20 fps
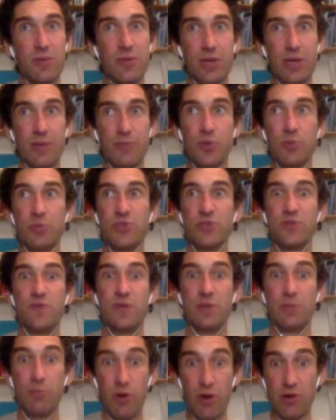people
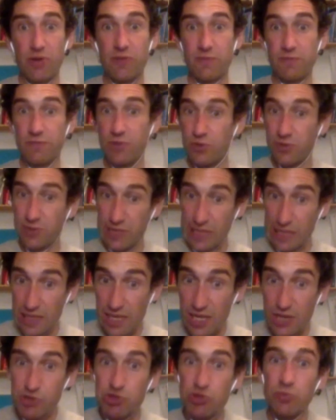feel part of not only the
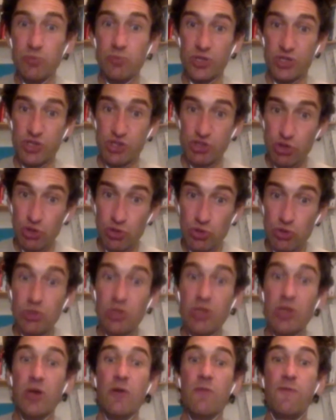classroom but school
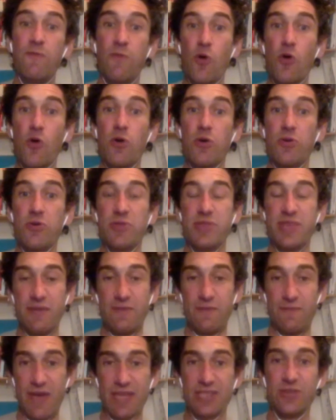for the
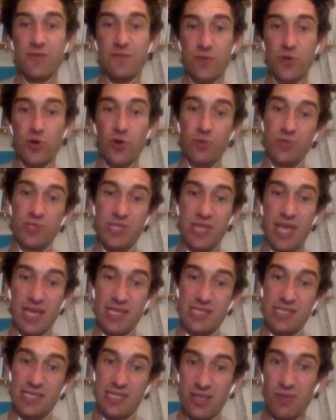effective norms to
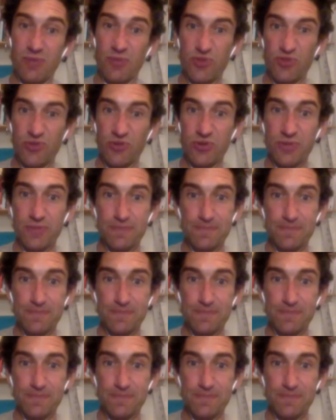actually come through.